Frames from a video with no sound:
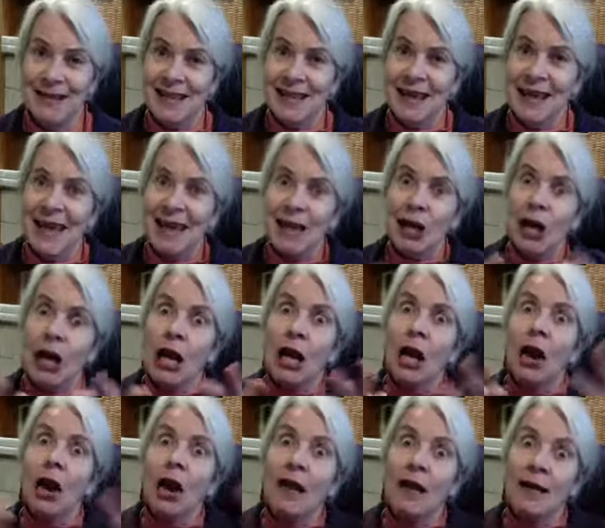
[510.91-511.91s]
They had
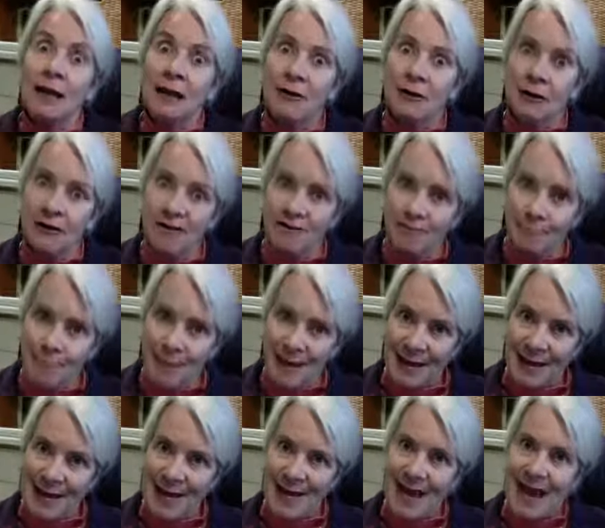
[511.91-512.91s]
gotten out of the
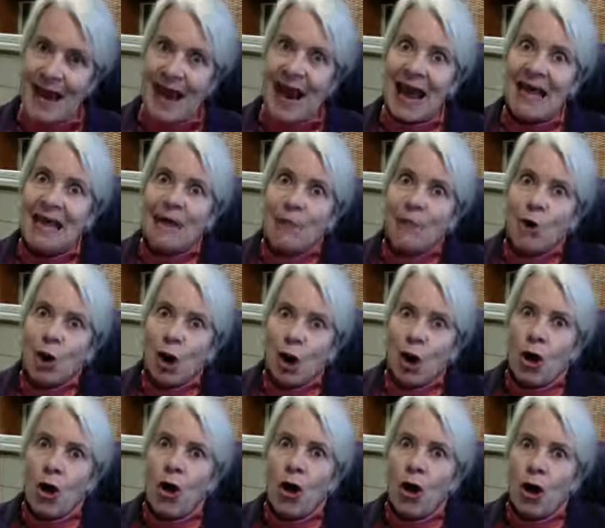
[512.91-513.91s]
bin, and they were
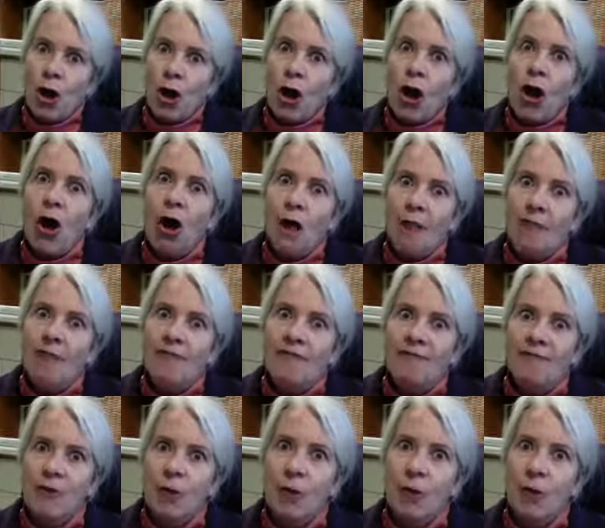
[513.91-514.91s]
all on the
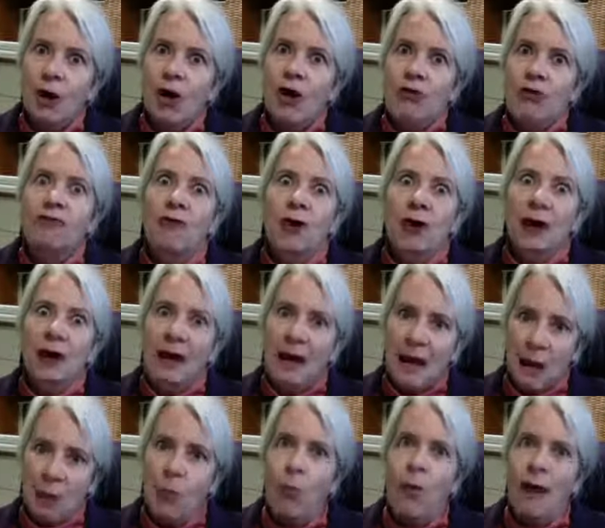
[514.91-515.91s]
floor, crawling
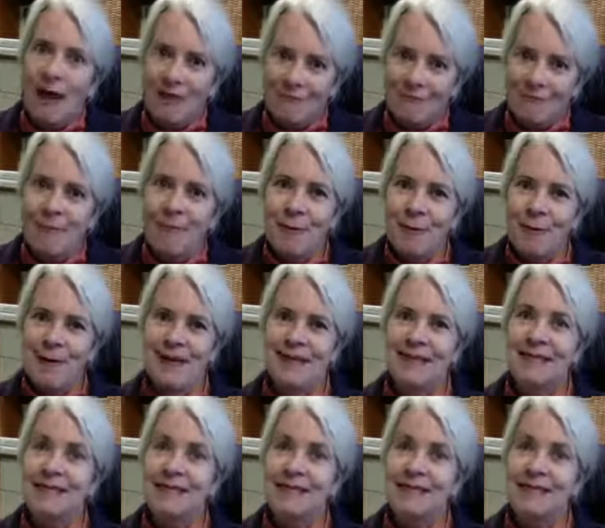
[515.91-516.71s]
away from the bin.